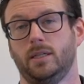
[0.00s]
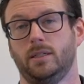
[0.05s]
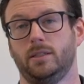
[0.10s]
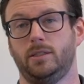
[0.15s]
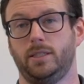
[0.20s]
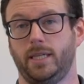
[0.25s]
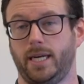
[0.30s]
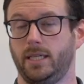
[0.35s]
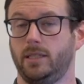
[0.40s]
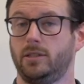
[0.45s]

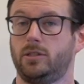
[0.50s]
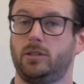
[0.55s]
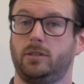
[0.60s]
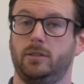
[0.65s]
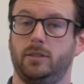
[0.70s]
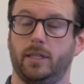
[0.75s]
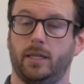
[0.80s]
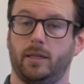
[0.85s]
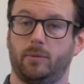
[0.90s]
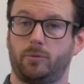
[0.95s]

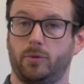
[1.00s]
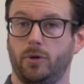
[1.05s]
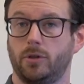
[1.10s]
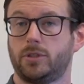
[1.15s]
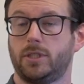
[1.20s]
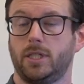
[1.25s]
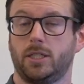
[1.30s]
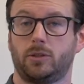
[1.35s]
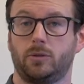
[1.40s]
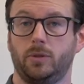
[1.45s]
change the
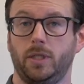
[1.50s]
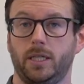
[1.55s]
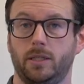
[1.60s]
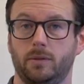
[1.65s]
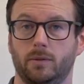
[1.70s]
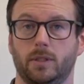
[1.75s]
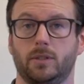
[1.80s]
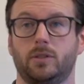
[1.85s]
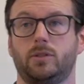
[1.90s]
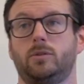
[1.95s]
process
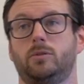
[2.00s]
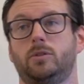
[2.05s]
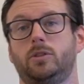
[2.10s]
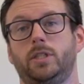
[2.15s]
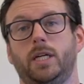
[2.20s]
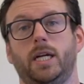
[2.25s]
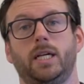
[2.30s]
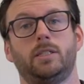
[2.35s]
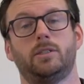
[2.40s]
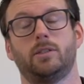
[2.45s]
sequence,
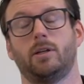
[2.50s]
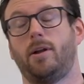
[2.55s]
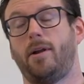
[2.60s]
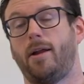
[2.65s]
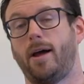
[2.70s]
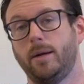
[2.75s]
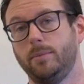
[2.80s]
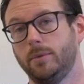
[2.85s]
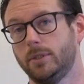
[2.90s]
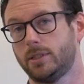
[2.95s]
change
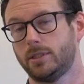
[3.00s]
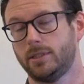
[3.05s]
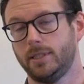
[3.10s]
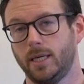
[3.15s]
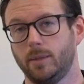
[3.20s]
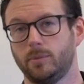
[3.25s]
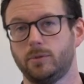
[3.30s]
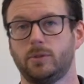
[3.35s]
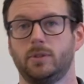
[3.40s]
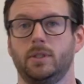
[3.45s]
alignment
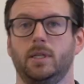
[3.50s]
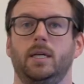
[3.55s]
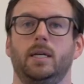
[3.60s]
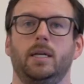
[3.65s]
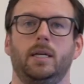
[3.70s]
steps